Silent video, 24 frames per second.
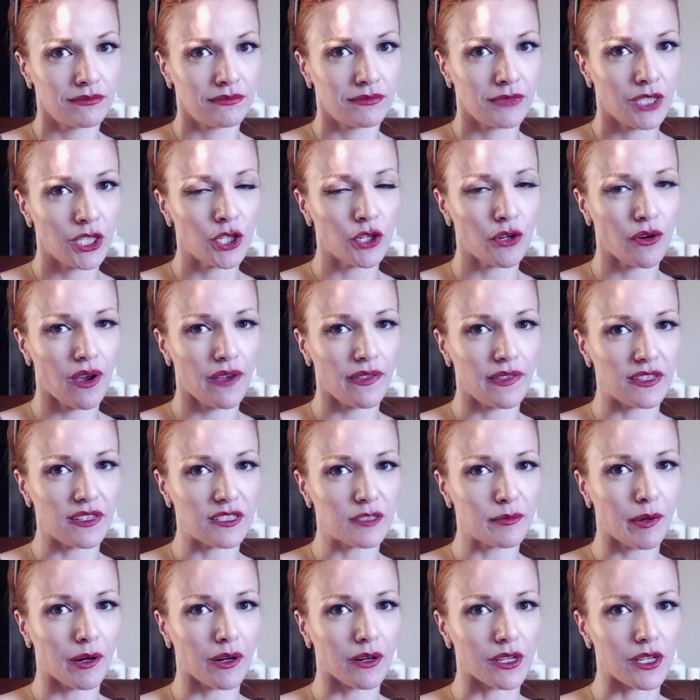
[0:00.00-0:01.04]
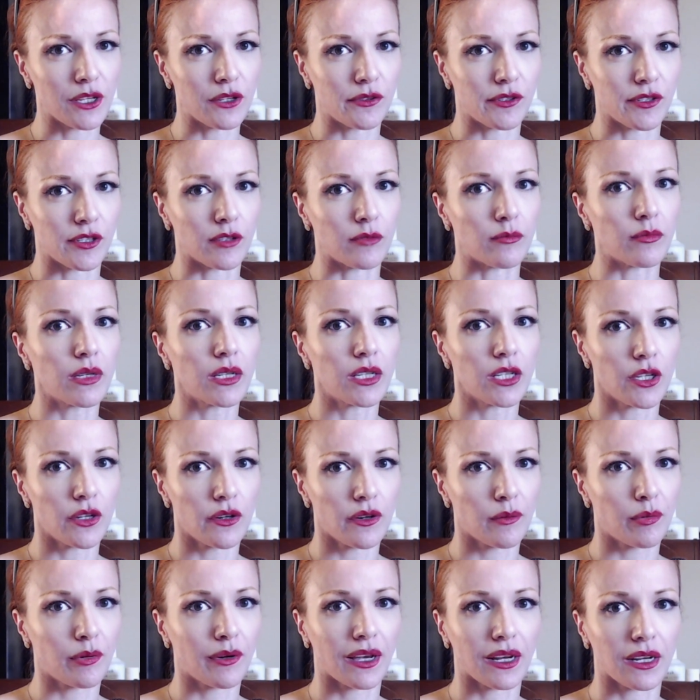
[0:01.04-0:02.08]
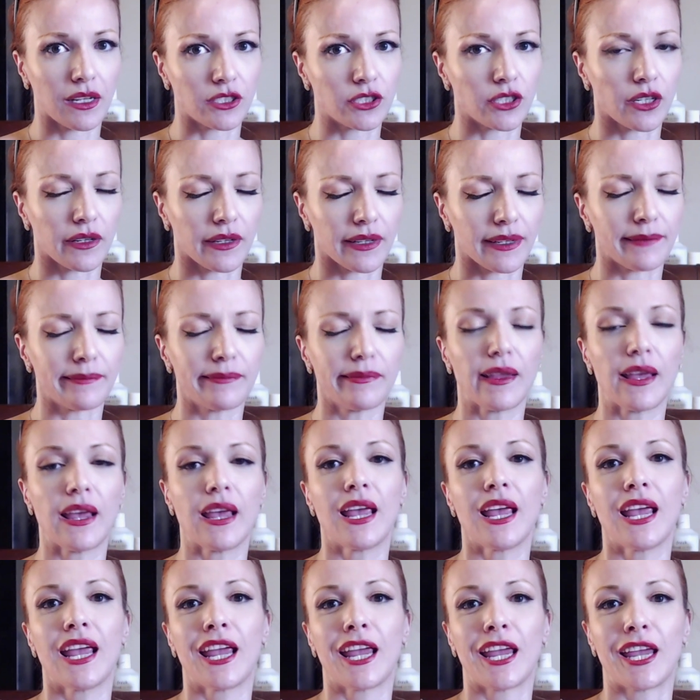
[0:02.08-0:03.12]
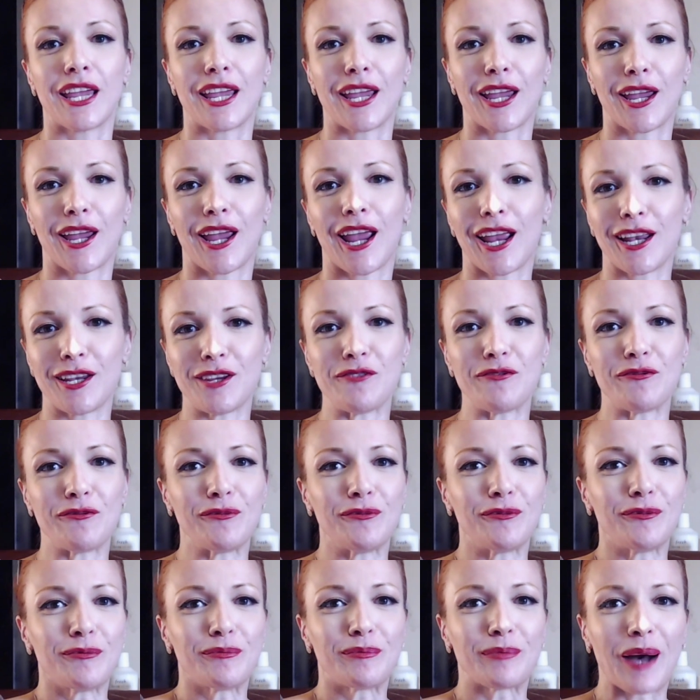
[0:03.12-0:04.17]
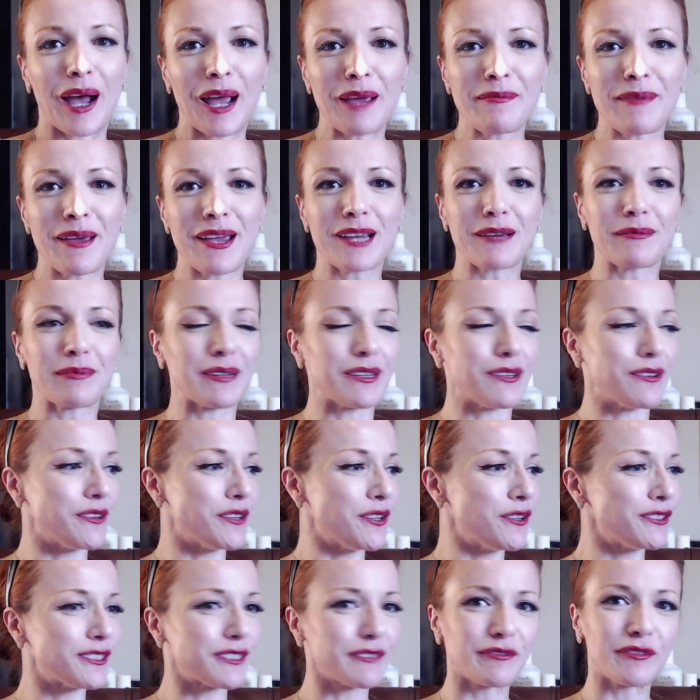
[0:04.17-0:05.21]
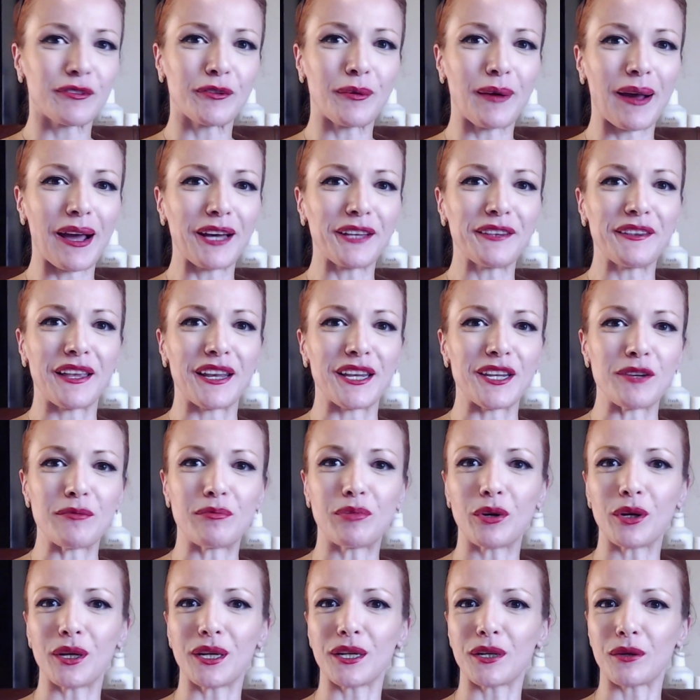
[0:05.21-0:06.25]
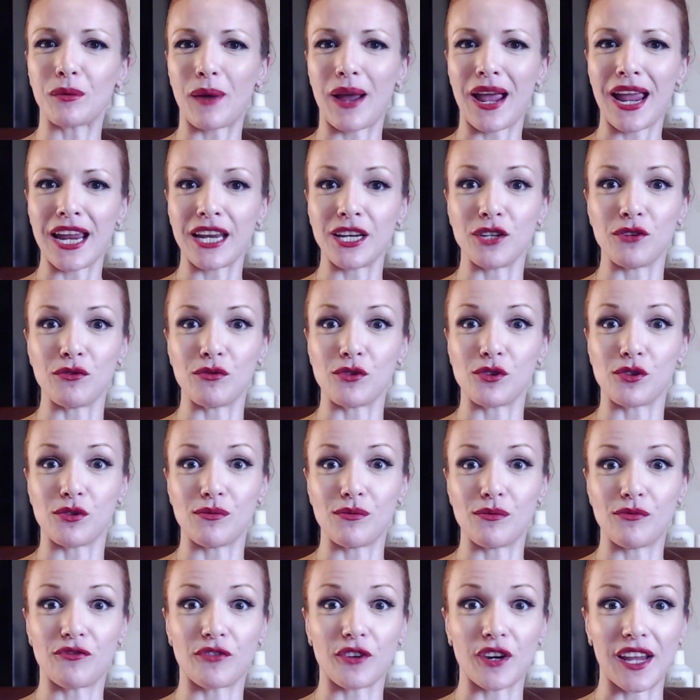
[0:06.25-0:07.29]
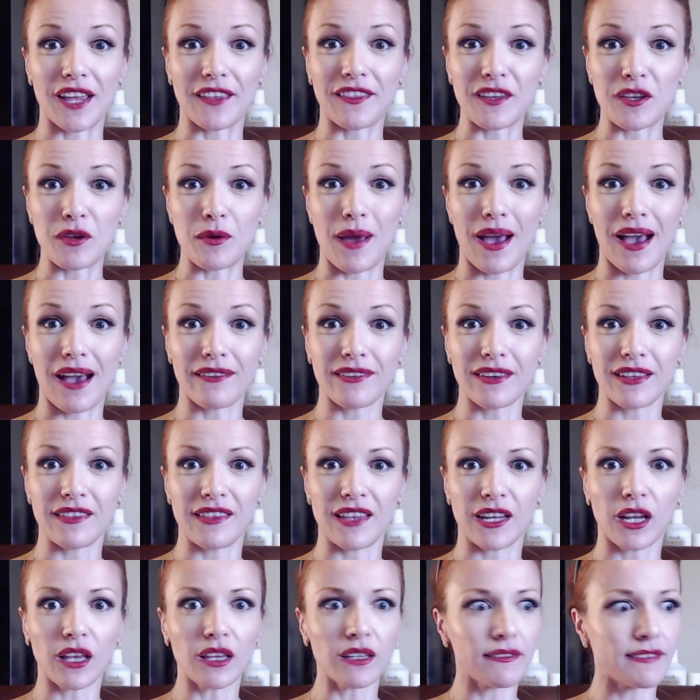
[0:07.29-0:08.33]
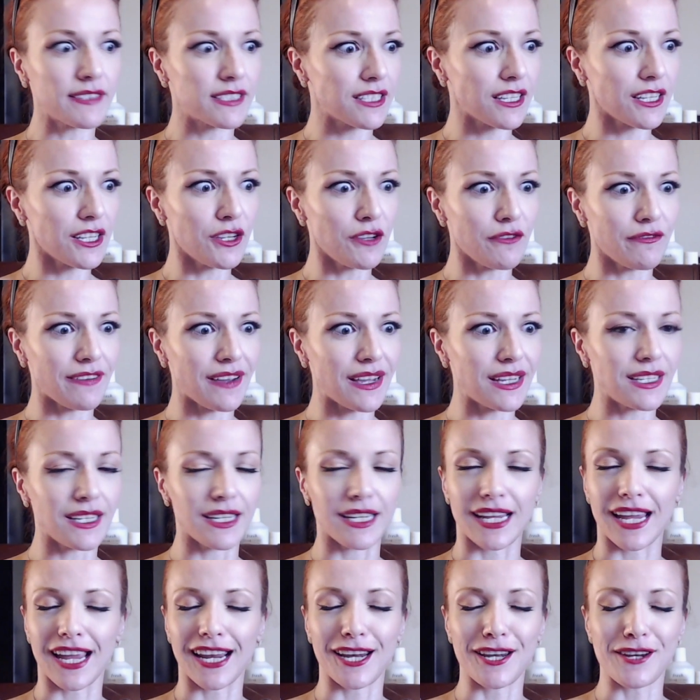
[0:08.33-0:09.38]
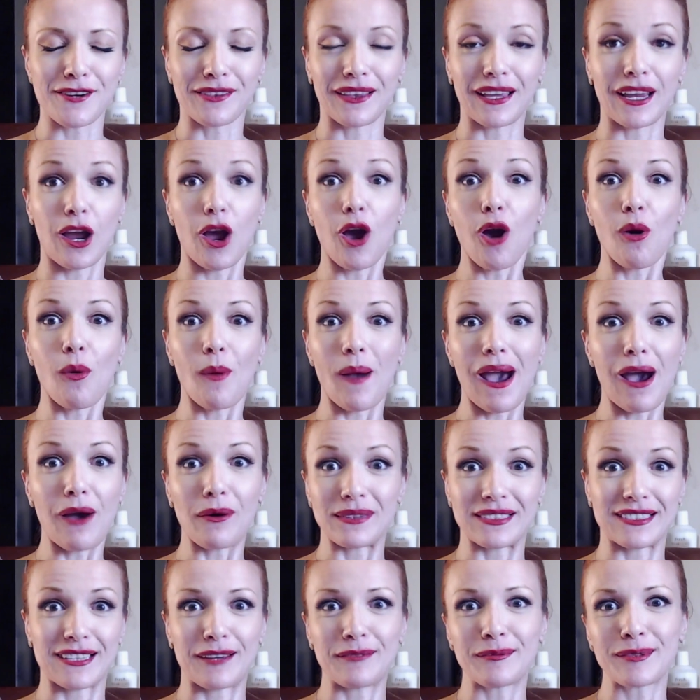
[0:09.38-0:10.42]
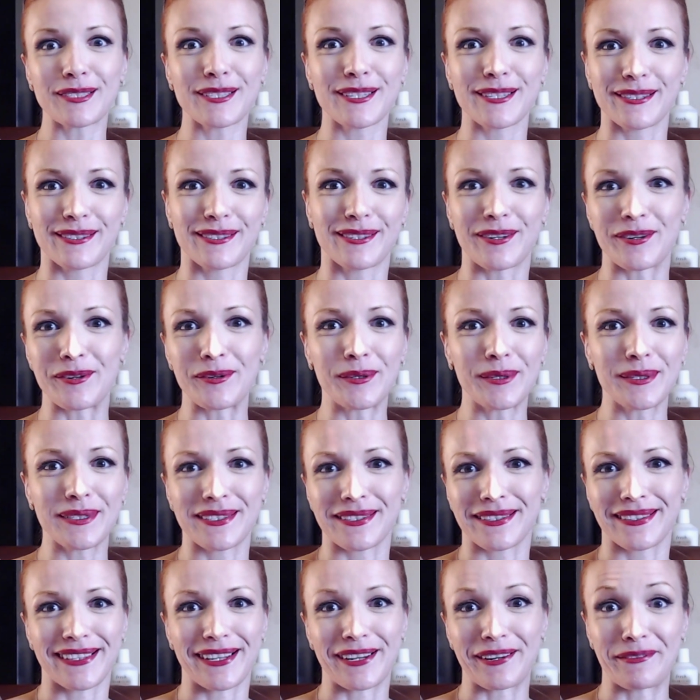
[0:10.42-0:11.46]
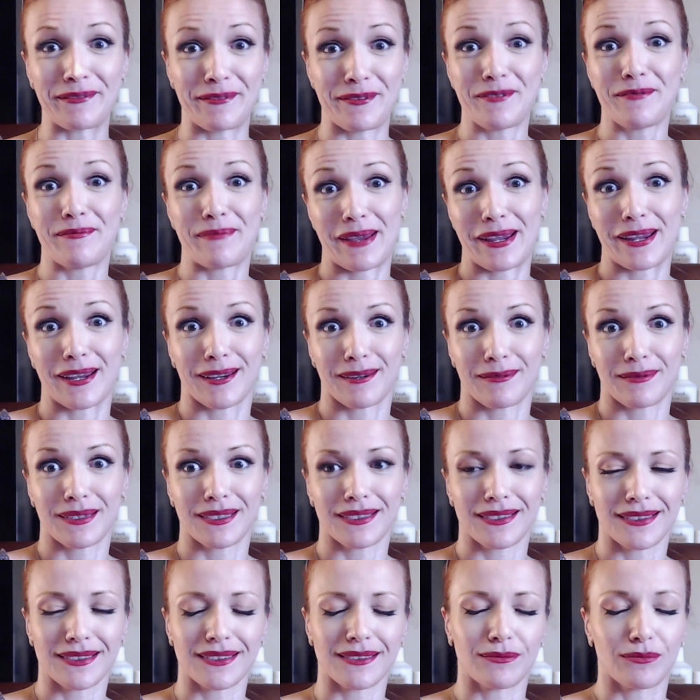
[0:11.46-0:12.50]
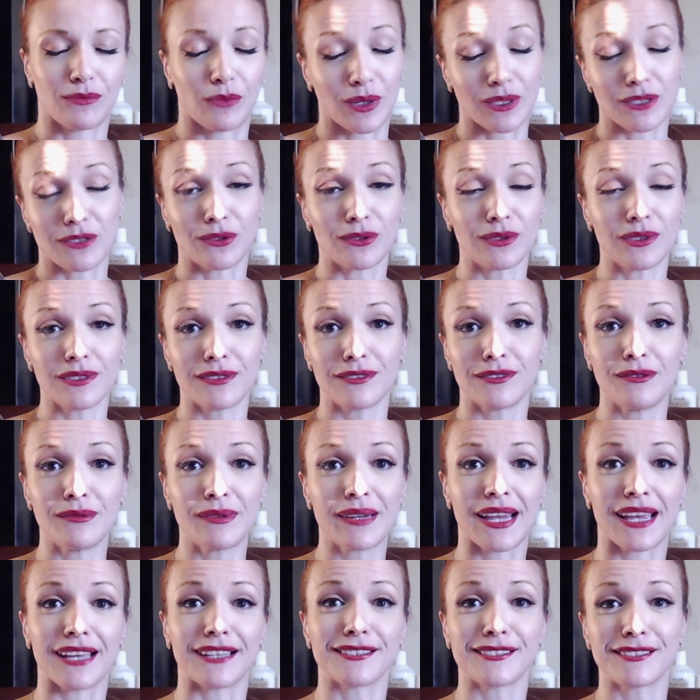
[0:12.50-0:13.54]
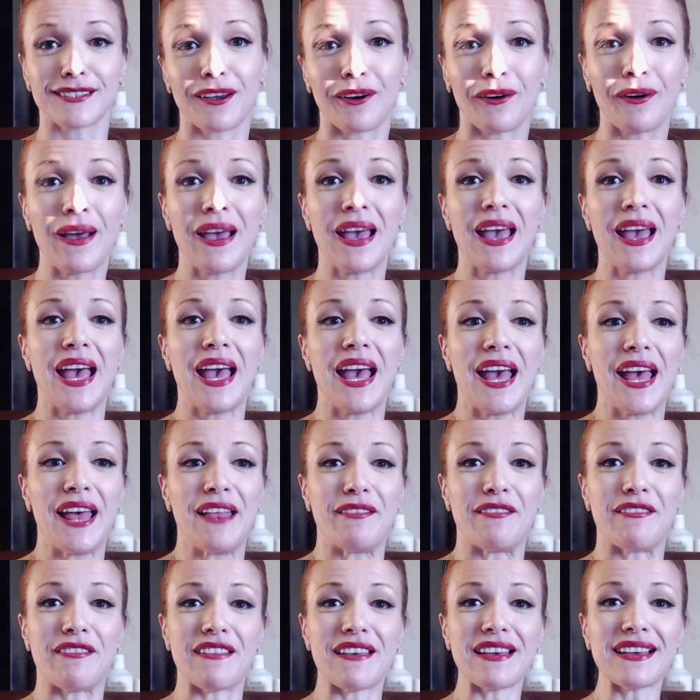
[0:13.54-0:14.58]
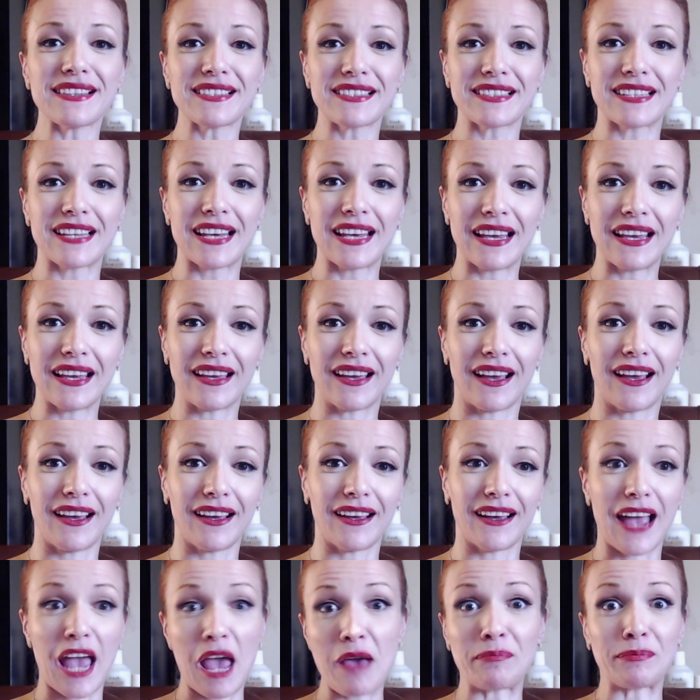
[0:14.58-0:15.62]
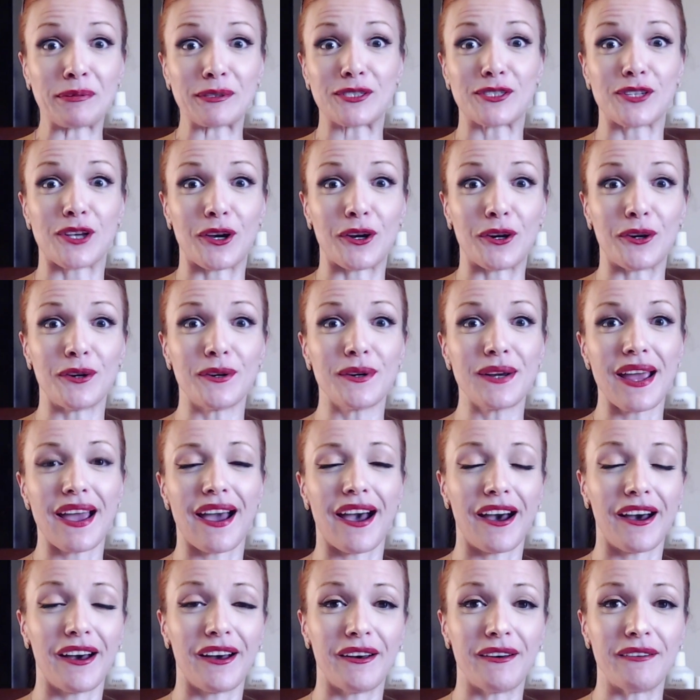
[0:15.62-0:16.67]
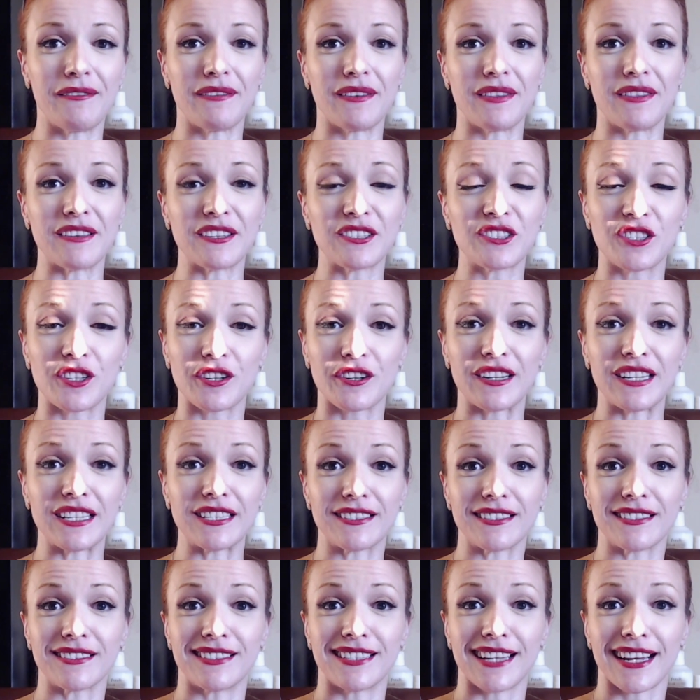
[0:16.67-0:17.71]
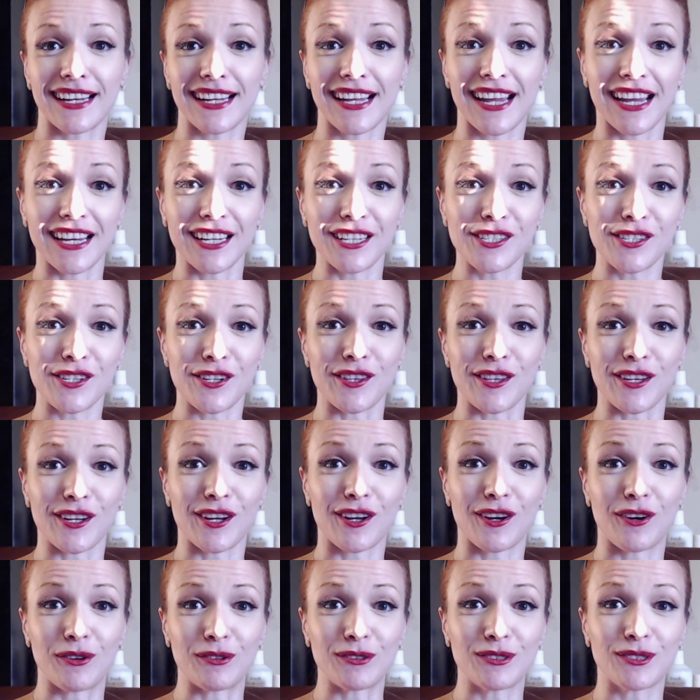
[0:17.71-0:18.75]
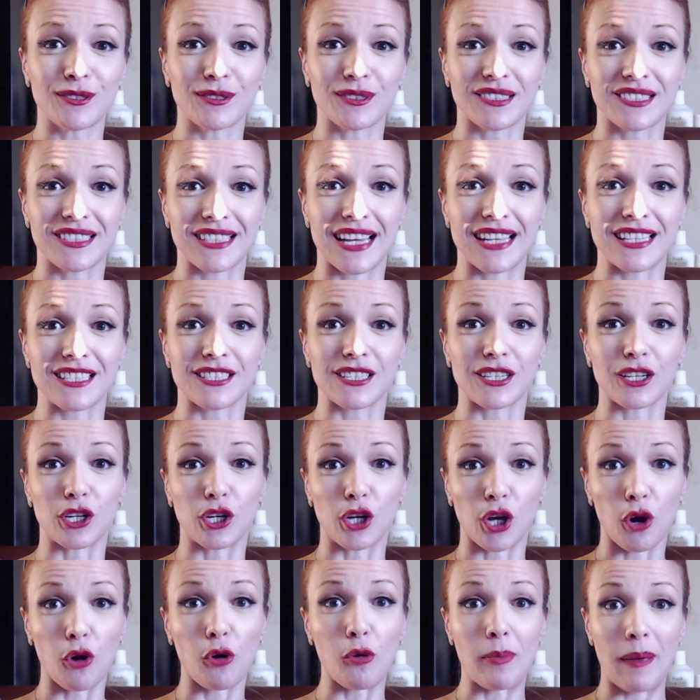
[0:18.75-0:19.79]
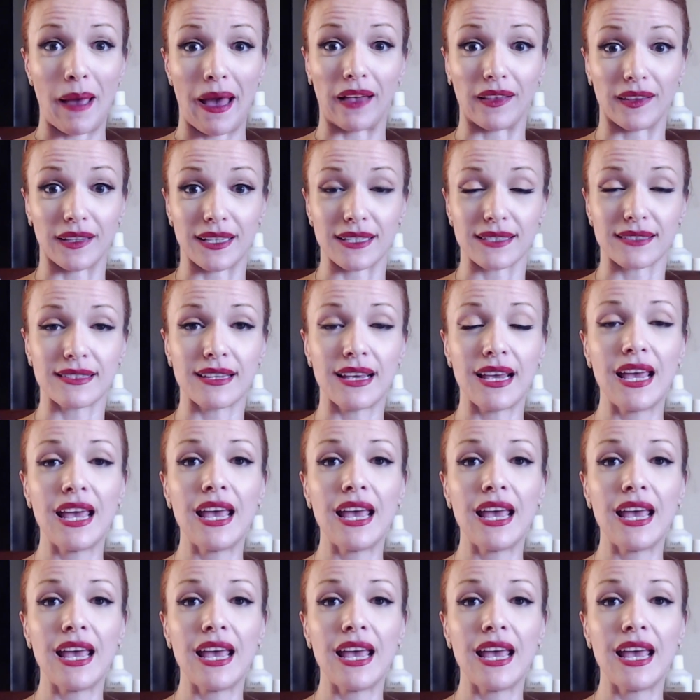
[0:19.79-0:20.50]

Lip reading: You're on this part of YouTube. You're a product junkie. And you buy makeup and you use it for a while and then you put it away and you forget that you have it, and then all of a sudden you find it again and you're like, oh wow, it's almost as cool as, new makeup, because it's what's old is new again. So this episode of this series is dedicated to the Coastal Scents Go palettes.